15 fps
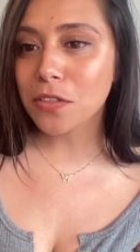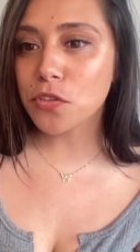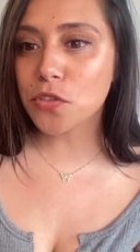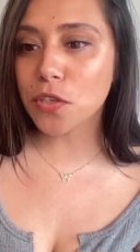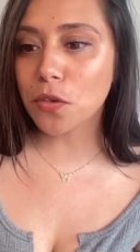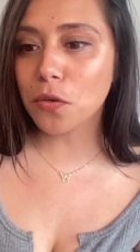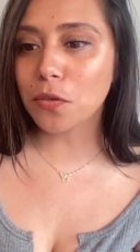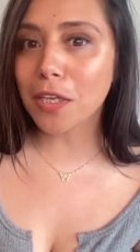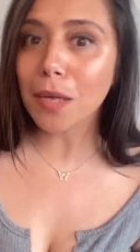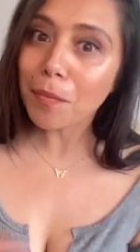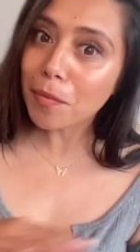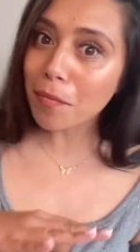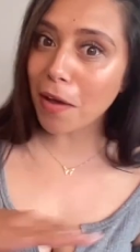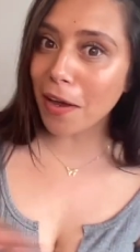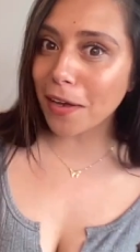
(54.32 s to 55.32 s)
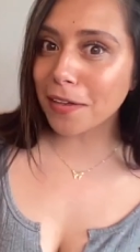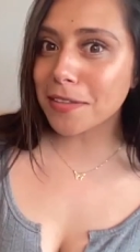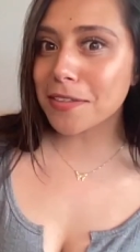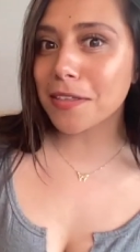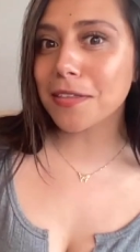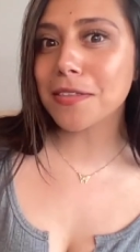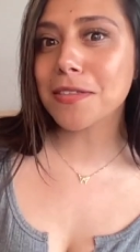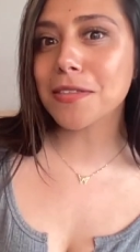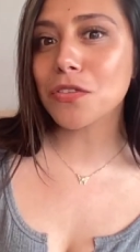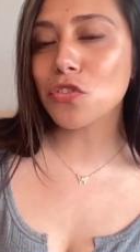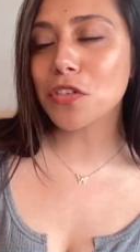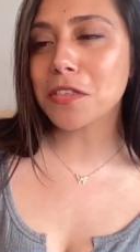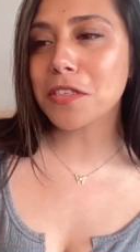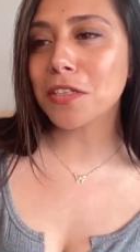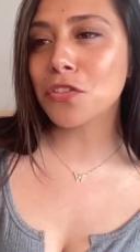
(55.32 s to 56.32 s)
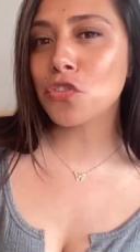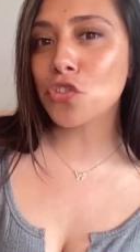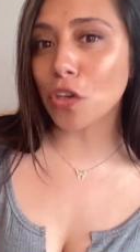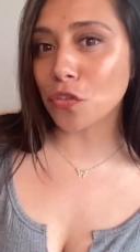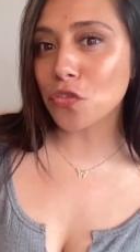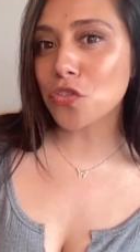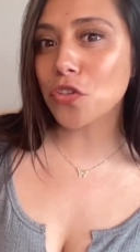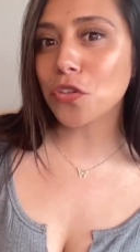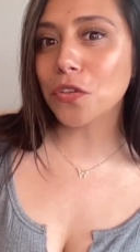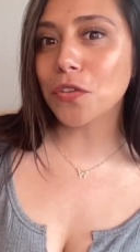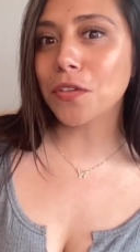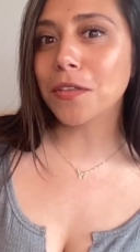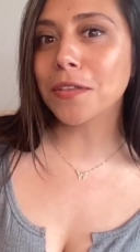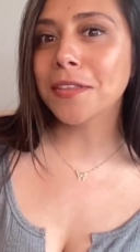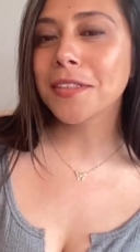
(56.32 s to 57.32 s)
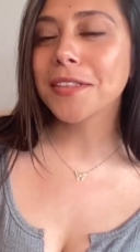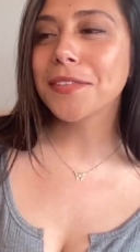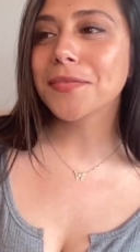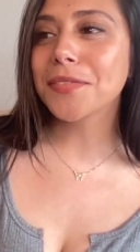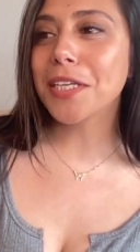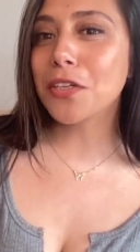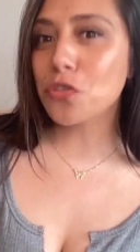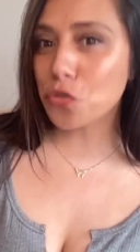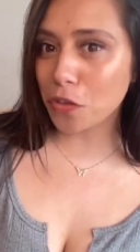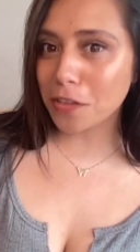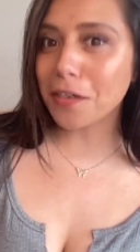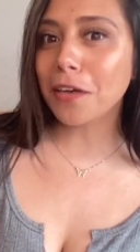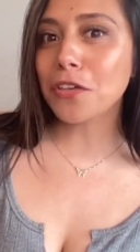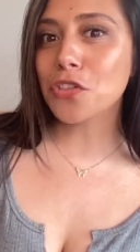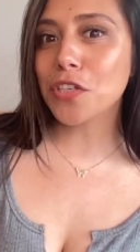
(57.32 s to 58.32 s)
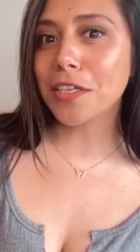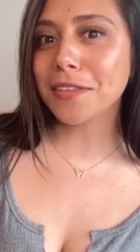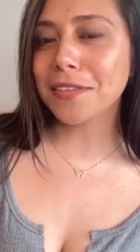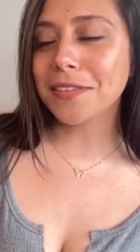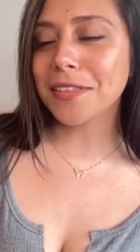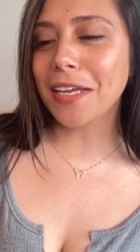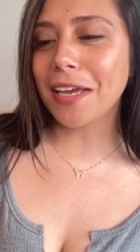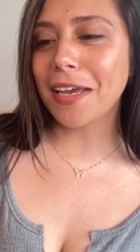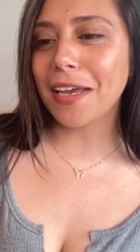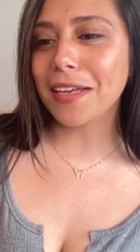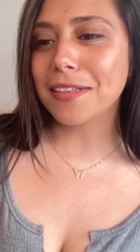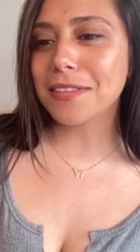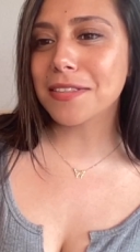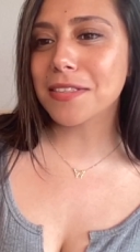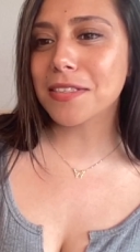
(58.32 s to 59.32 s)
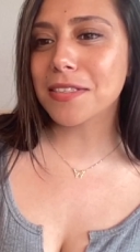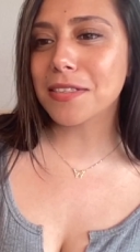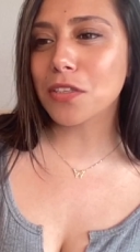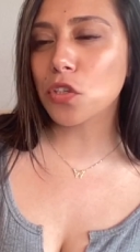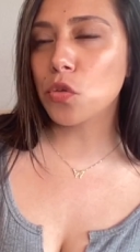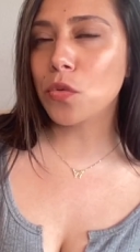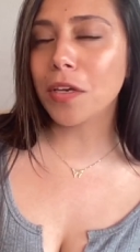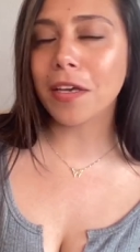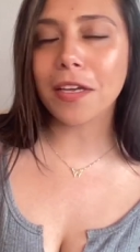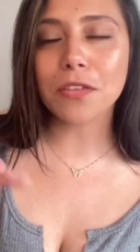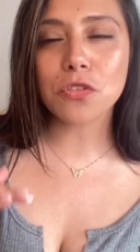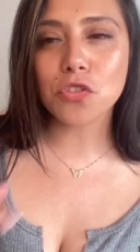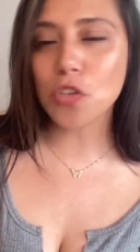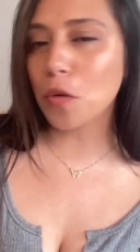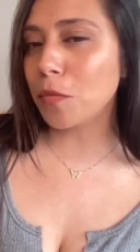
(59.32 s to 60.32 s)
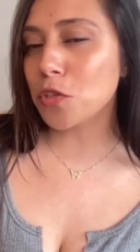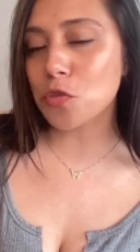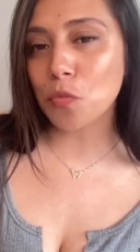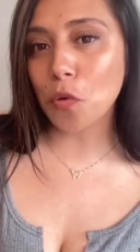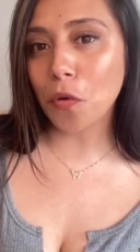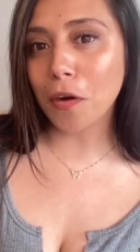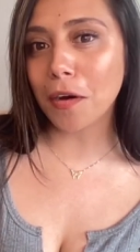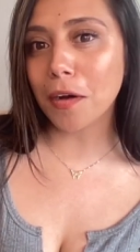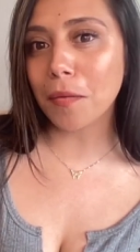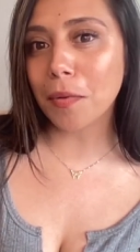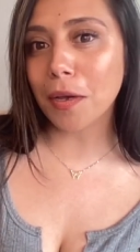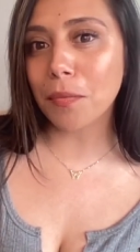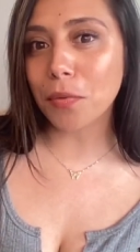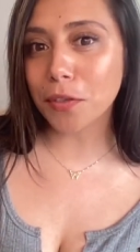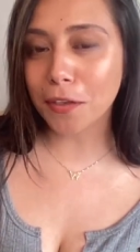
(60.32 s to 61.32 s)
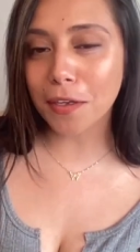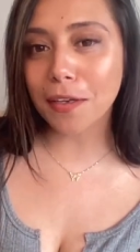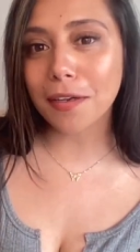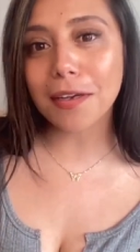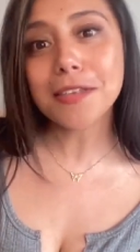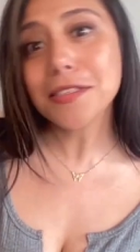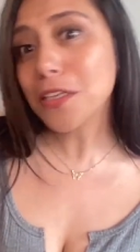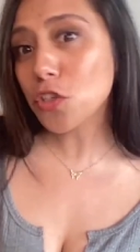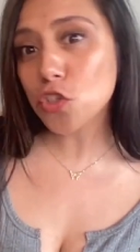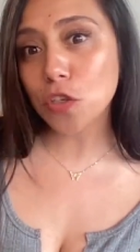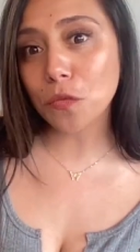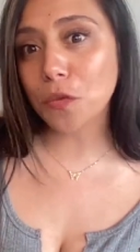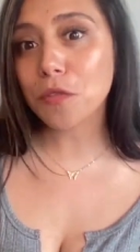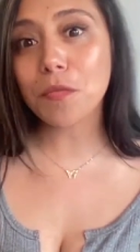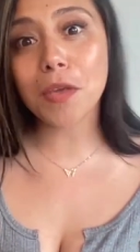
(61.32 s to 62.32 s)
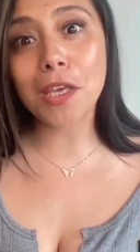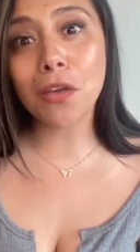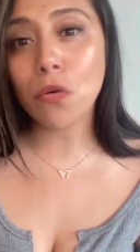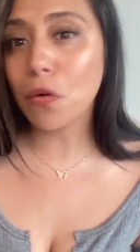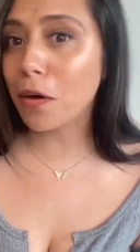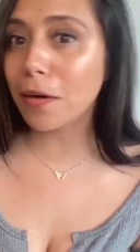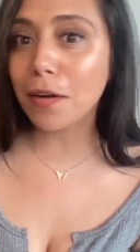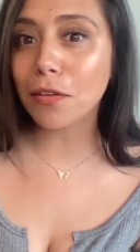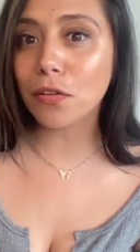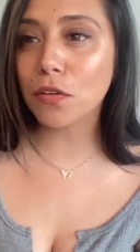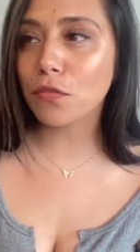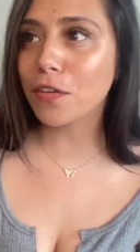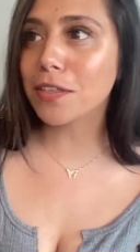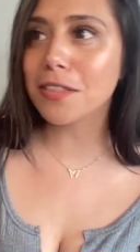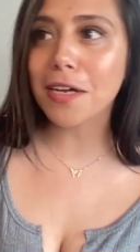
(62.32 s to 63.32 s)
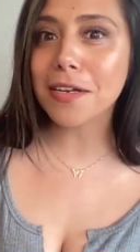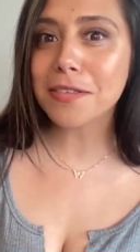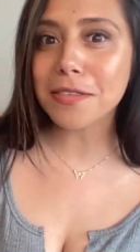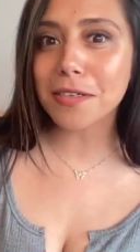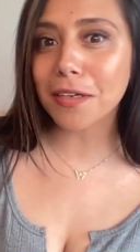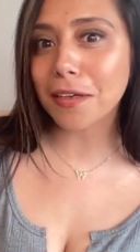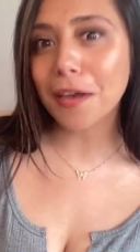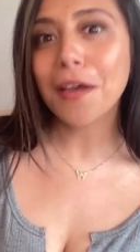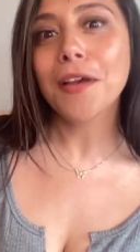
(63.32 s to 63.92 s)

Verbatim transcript: So keep in mind that this is just a gentle introduction, and you can get so much more by booking a session with me or another fantastic